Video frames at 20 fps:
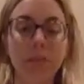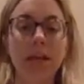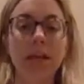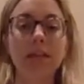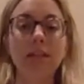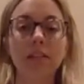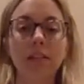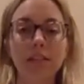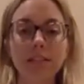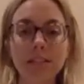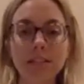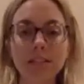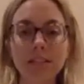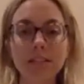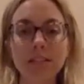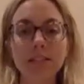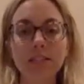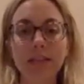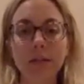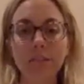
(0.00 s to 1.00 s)
Listen to
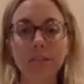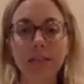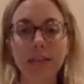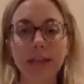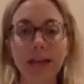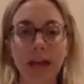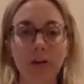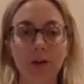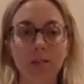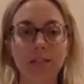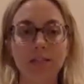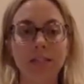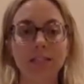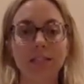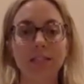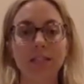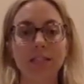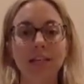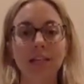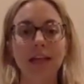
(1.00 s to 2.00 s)
something else
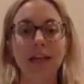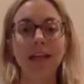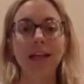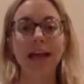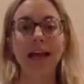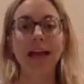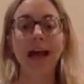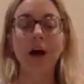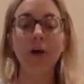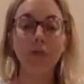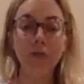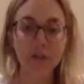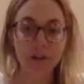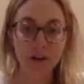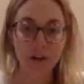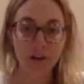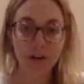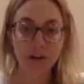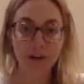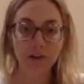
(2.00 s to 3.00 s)
that's
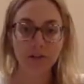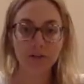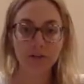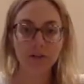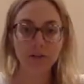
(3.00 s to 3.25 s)
healthier.